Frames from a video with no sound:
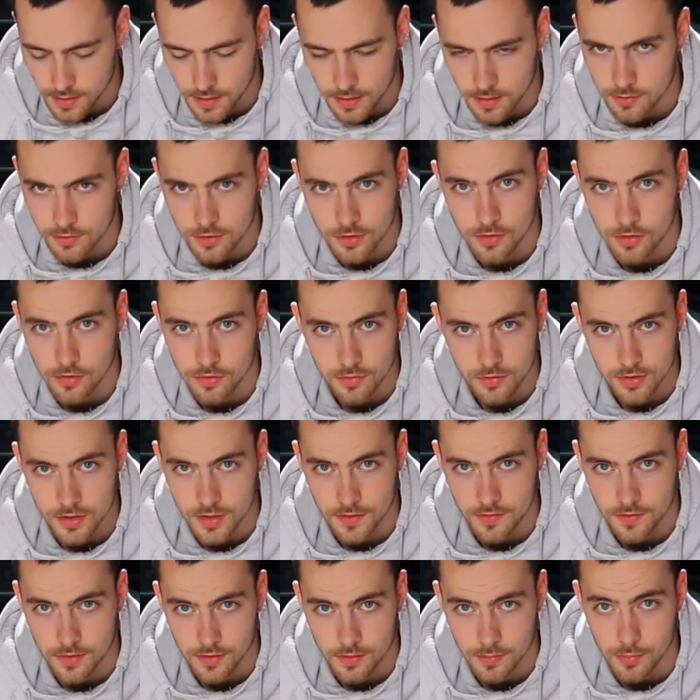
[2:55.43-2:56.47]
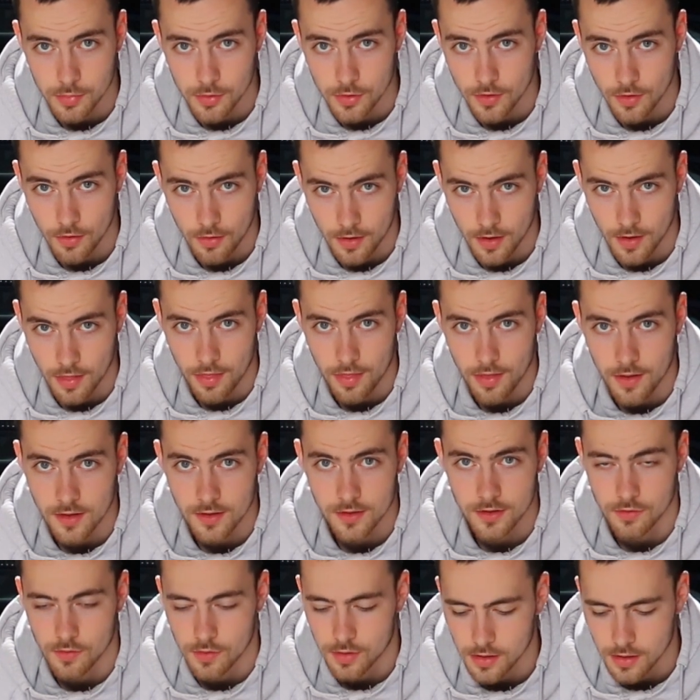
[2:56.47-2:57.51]
there's no shifter boot or anything,
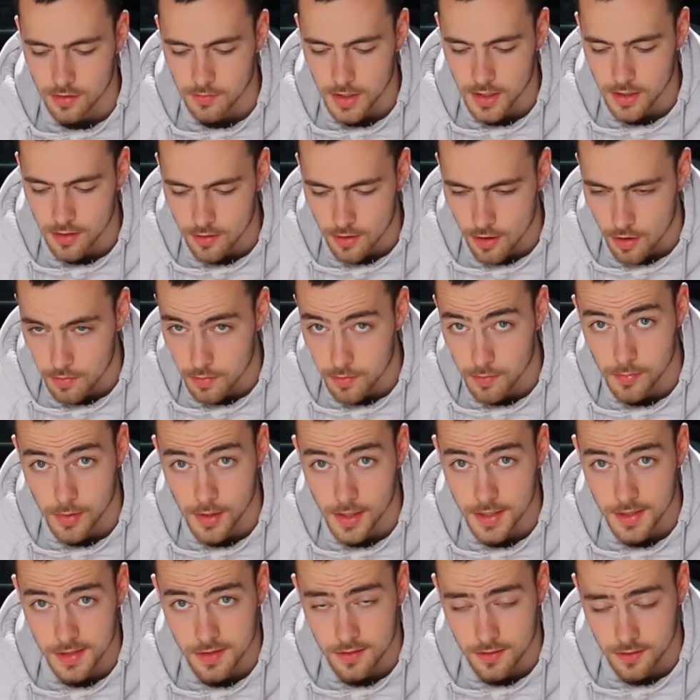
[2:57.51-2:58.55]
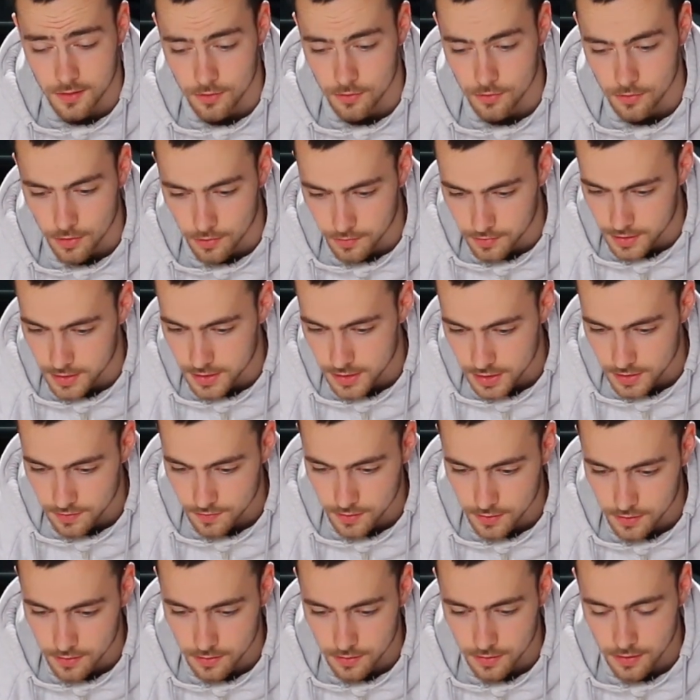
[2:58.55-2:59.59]
so we're gonna make a carbon plate to cover the
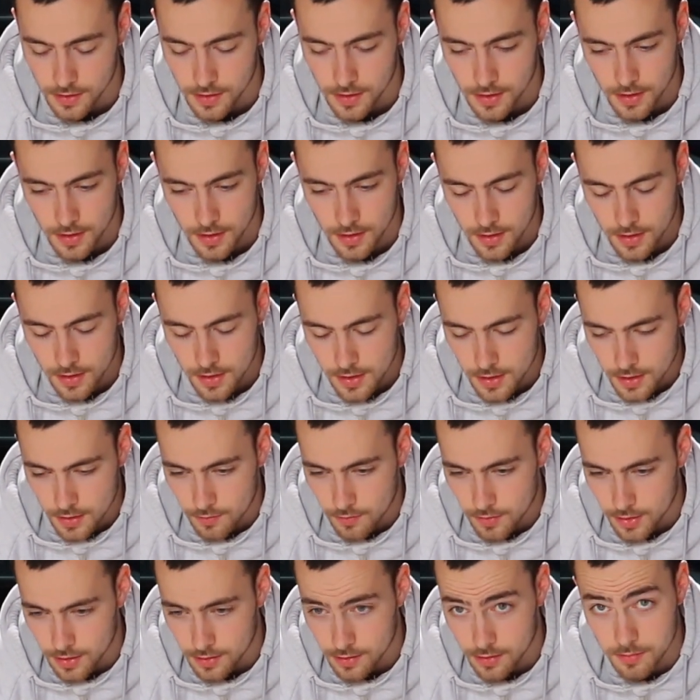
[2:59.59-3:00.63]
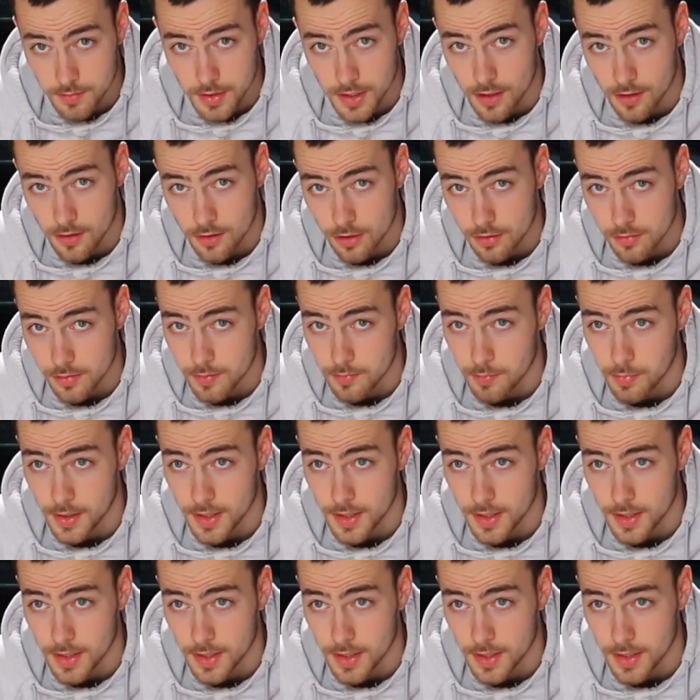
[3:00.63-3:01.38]
shifter. We're gonna make a carbon